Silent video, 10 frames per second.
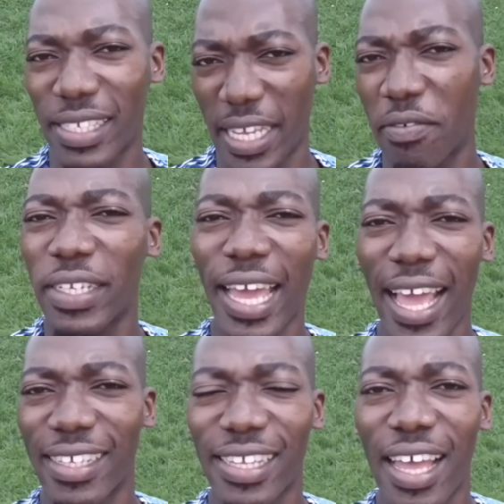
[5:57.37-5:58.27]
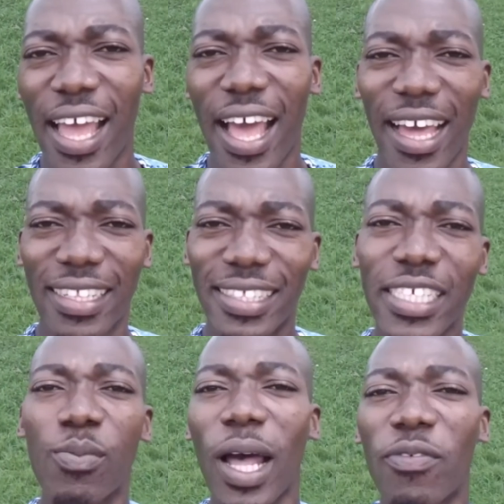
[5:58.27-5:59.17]
7S and
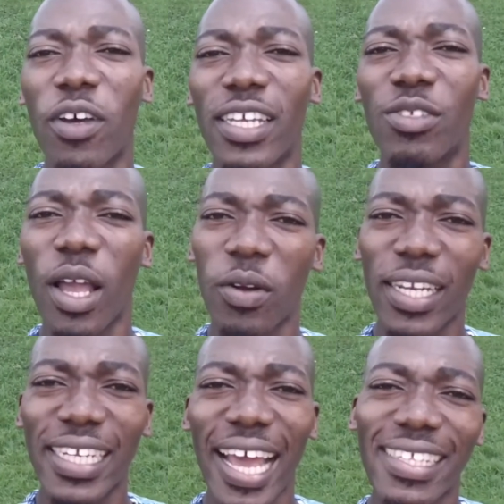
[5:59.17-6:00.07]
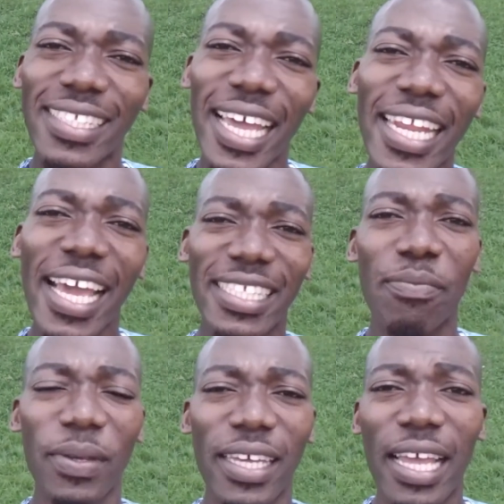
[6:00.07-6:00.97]
this smartphone is recording at
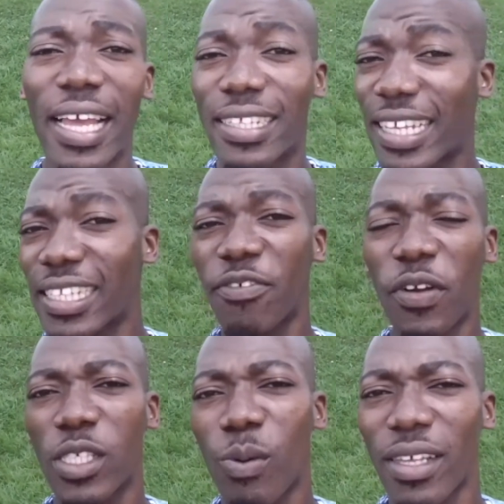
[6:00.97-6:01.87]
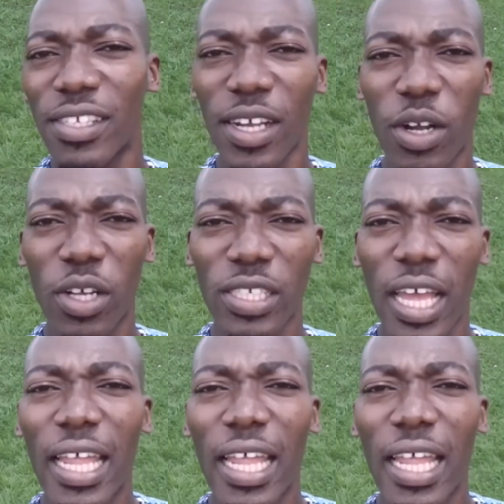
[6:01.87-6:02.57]
1080p 30 frames per second